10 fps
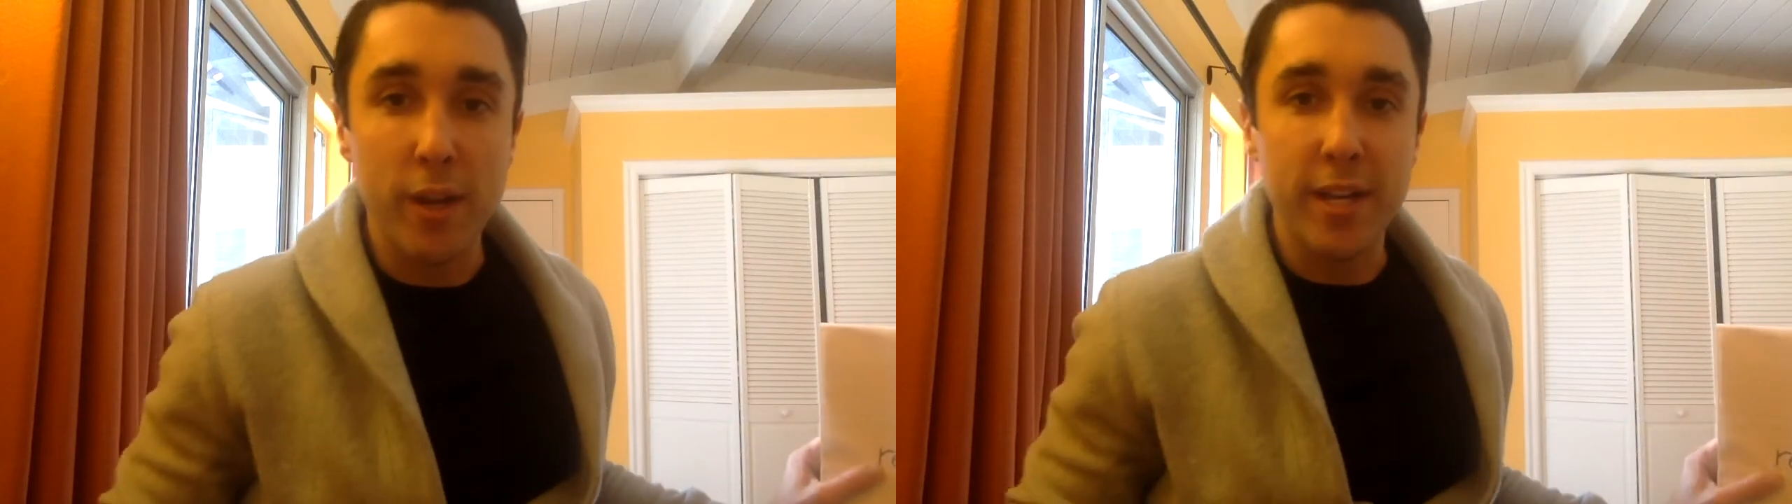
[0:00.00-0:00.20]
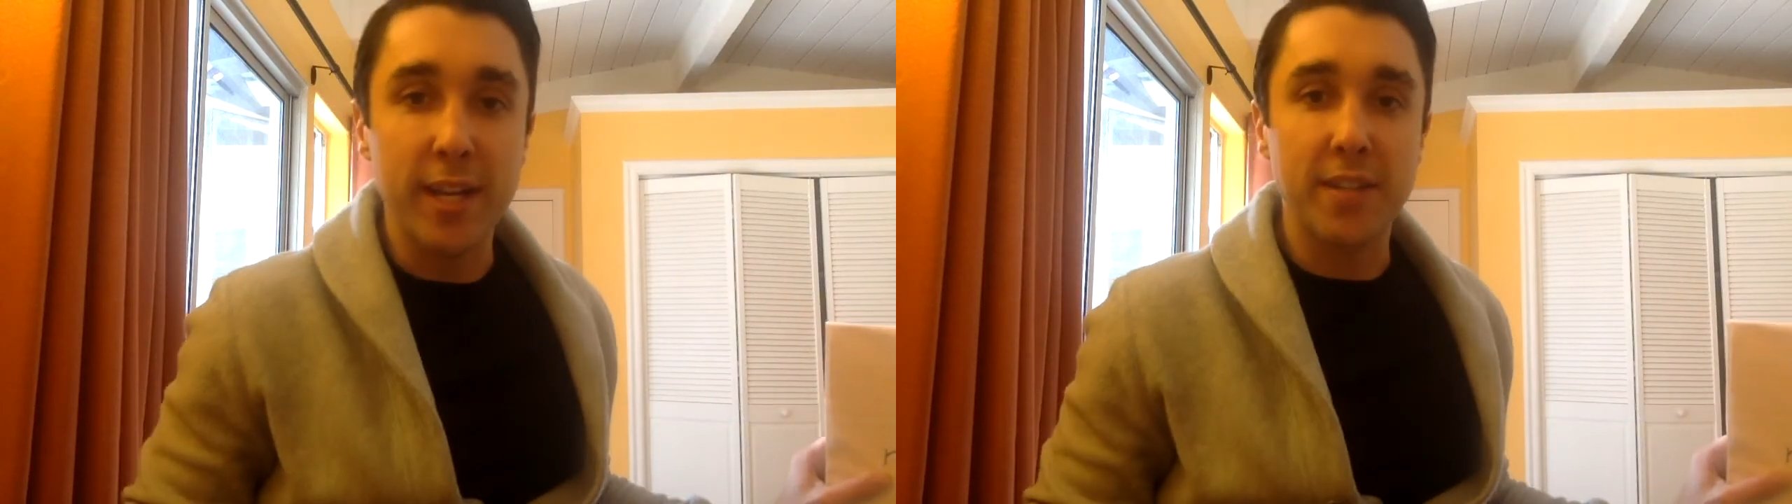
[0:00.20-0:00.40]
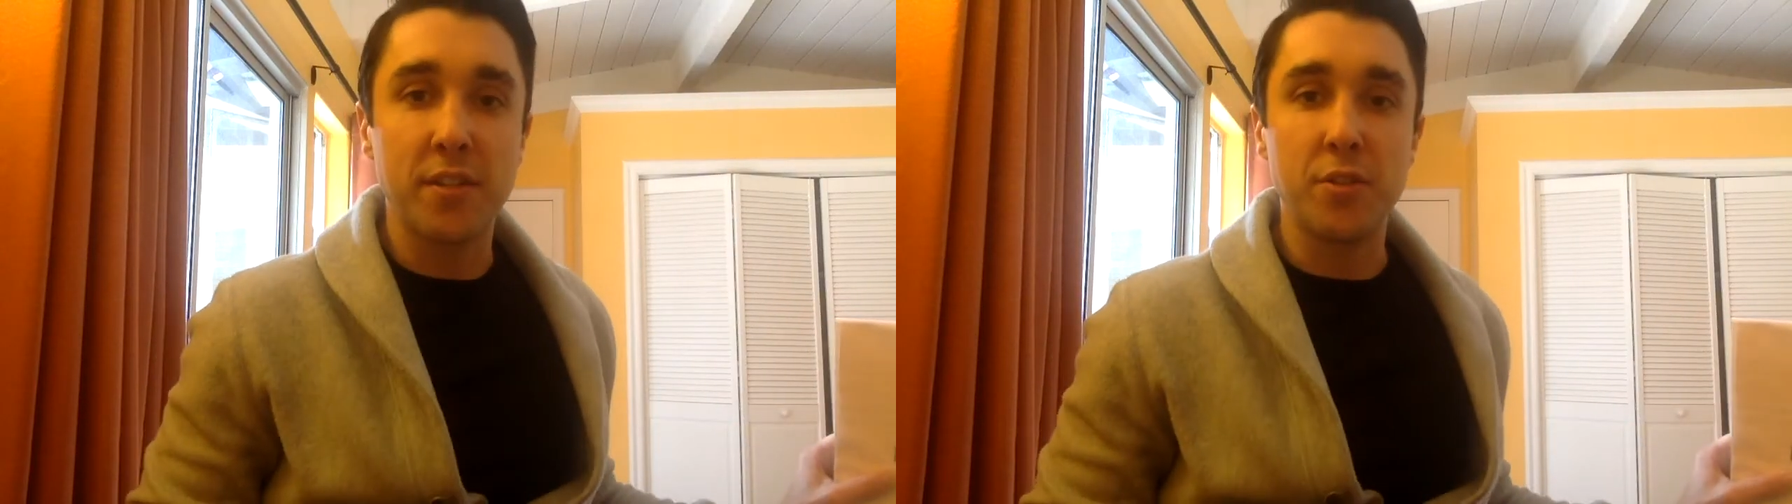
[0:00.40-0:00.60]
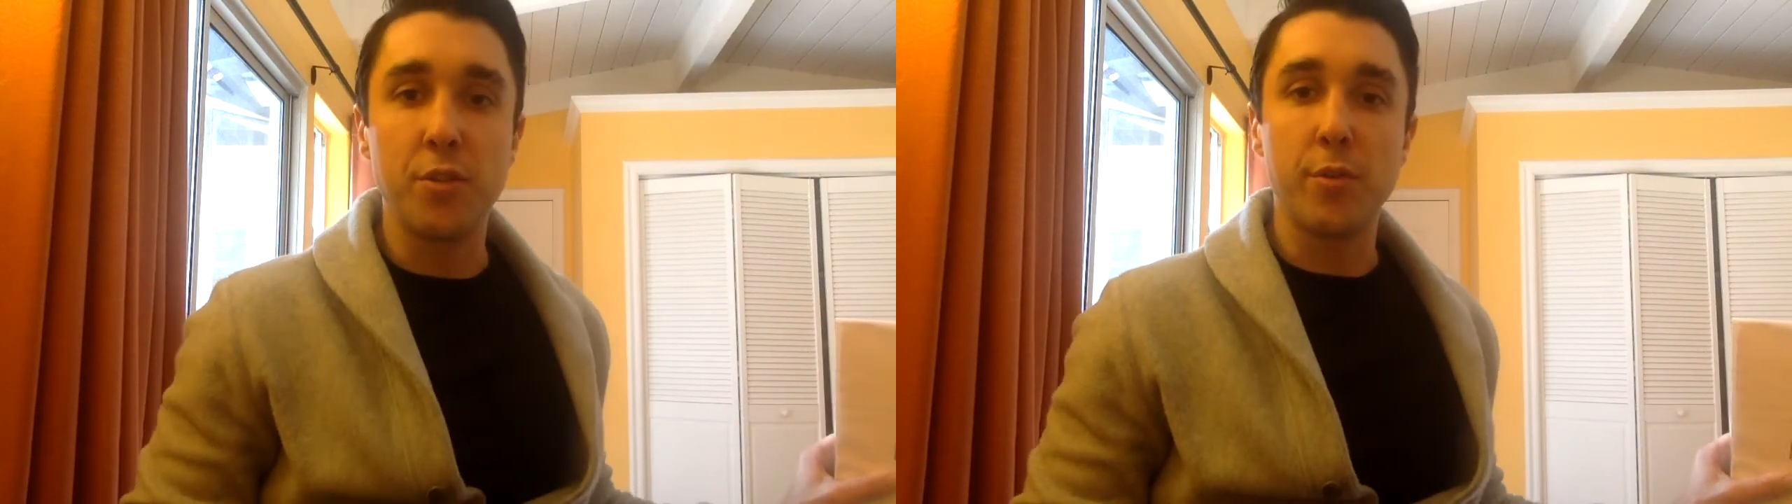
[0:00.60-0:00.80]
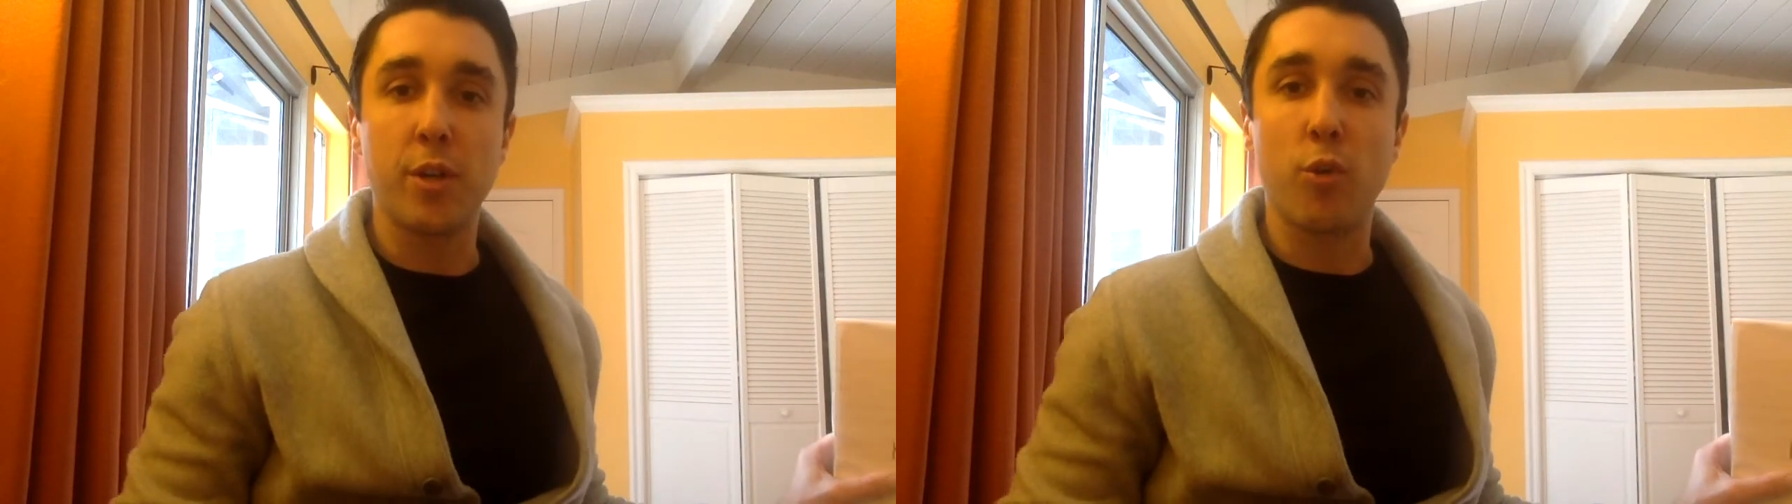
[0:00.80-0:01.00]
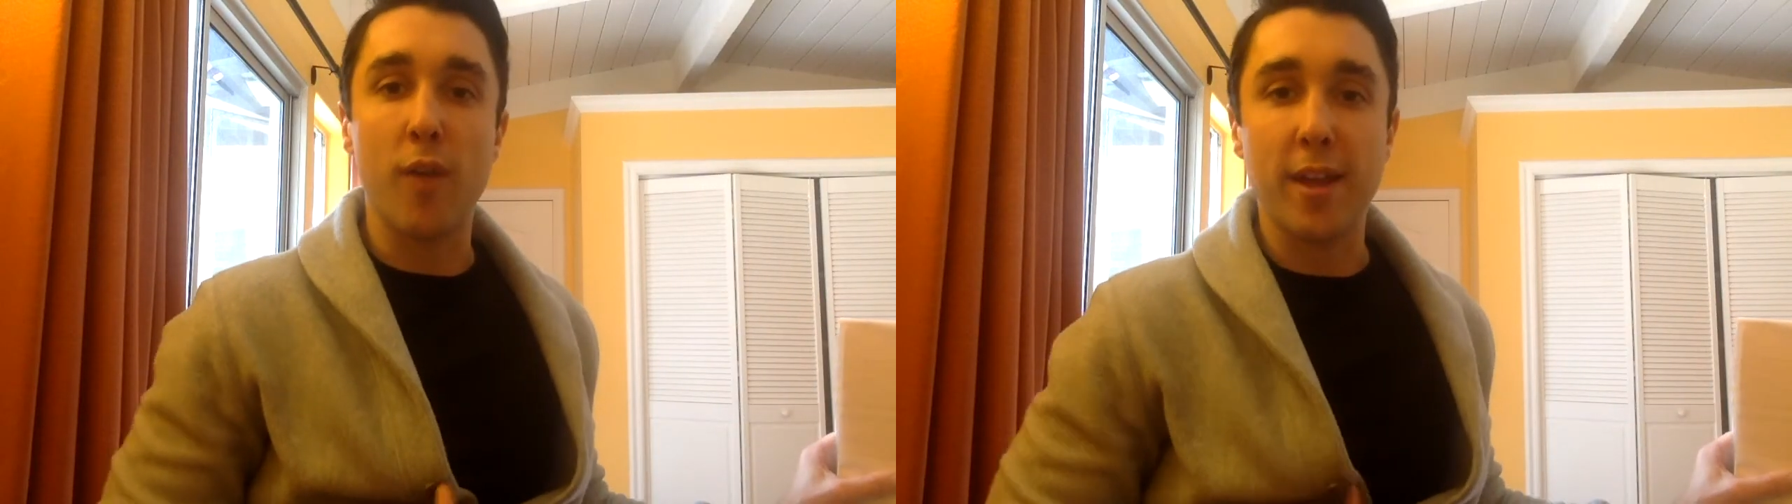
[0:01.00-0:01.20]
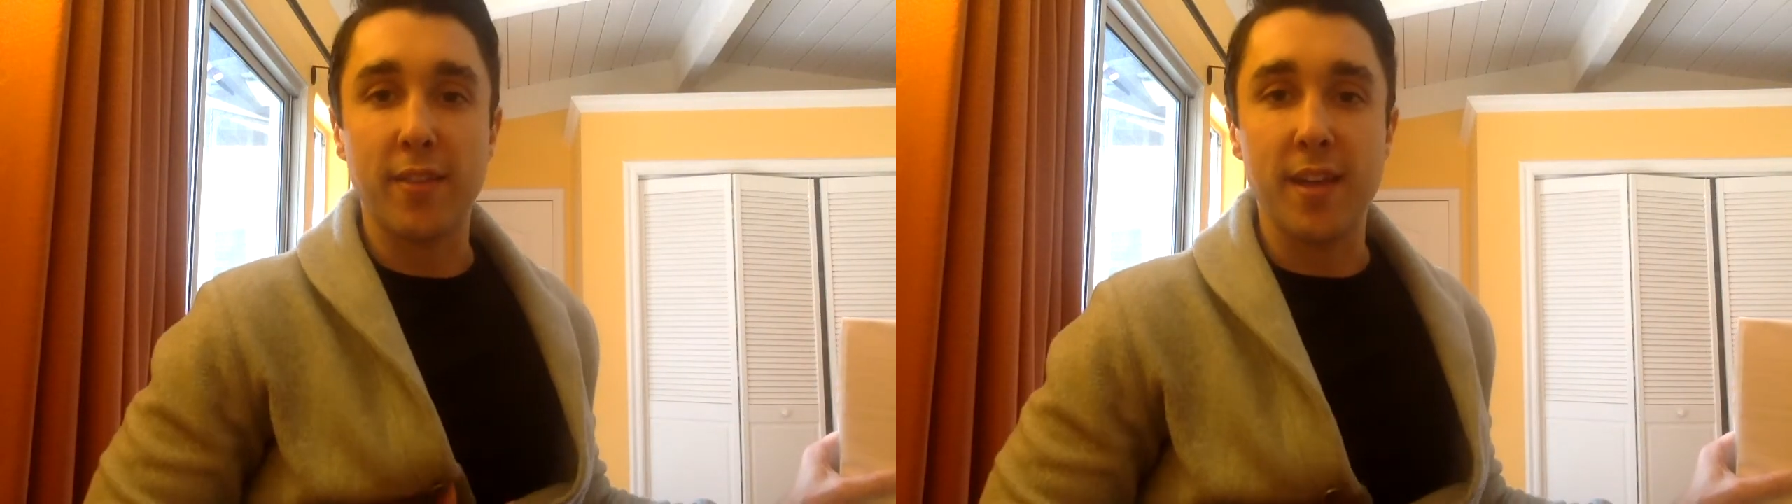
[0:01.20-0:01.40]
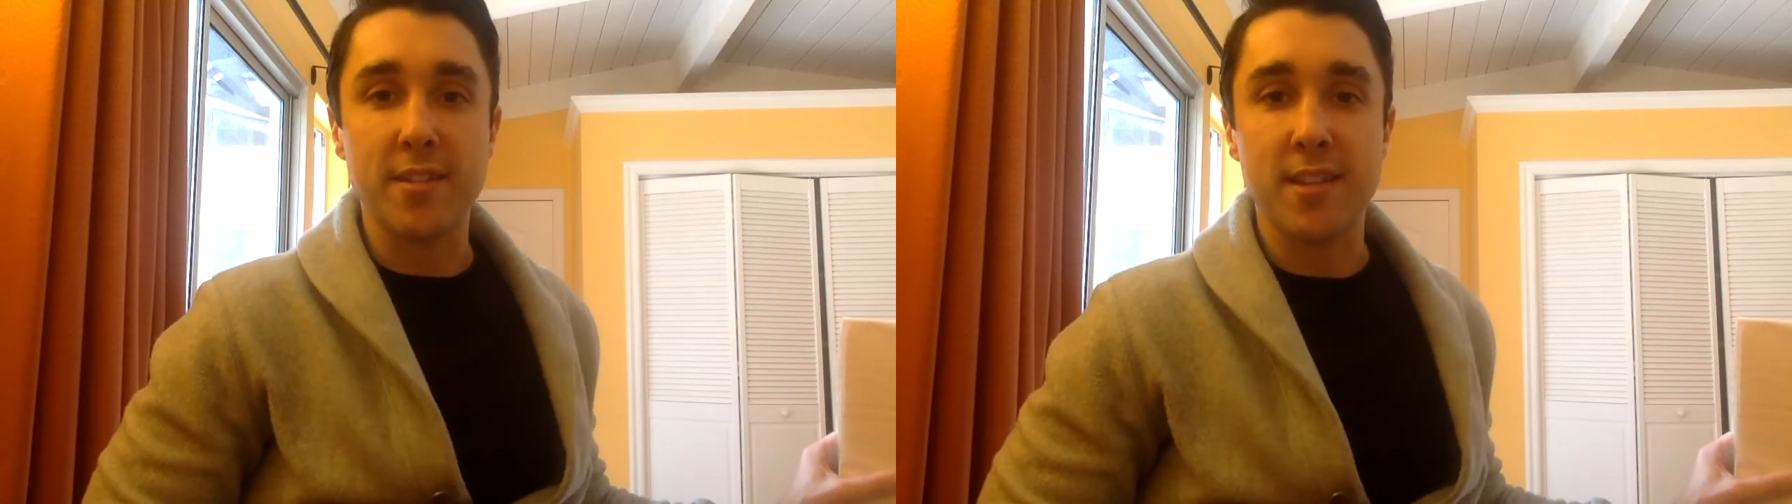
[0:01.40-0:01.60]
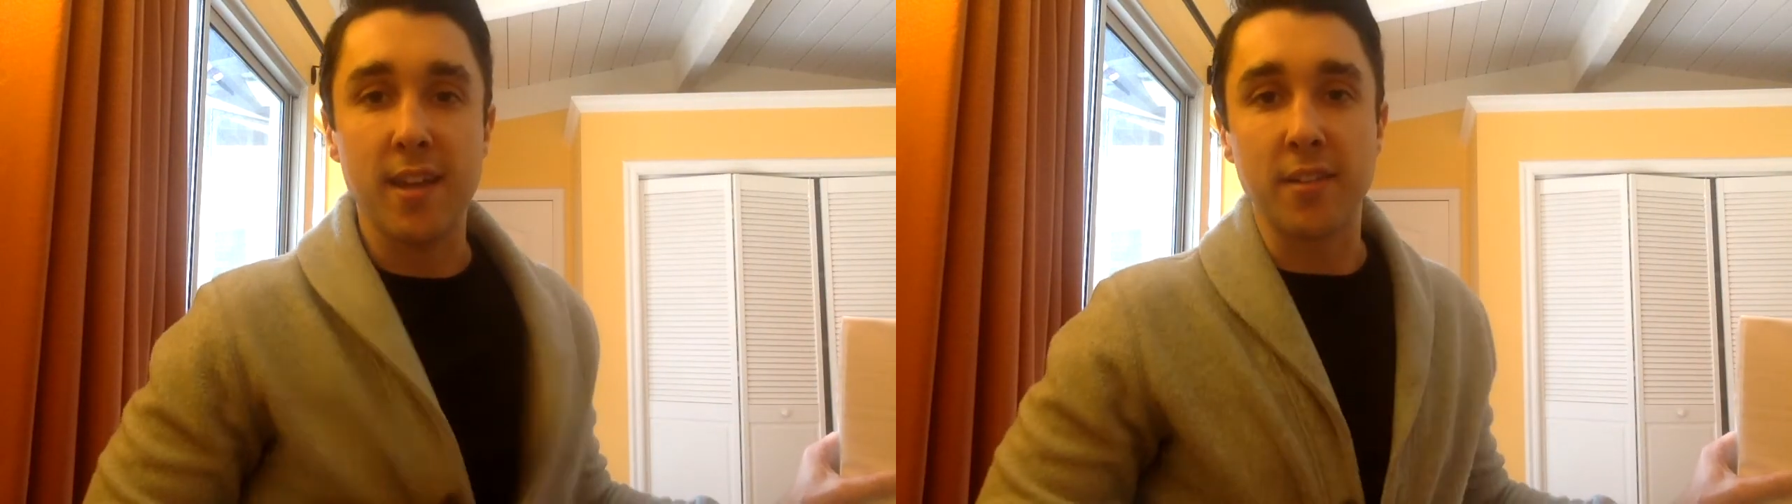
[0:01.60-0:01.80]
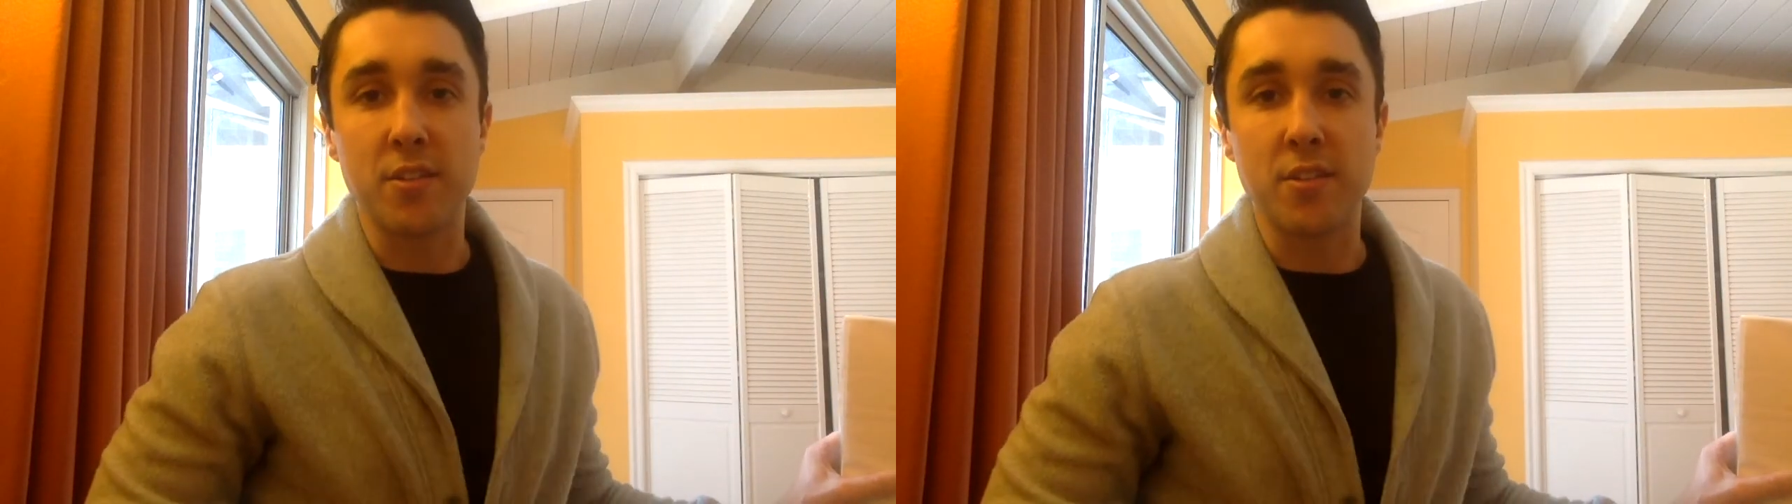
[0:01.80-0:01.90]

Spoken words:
needed to do to correct that sentence.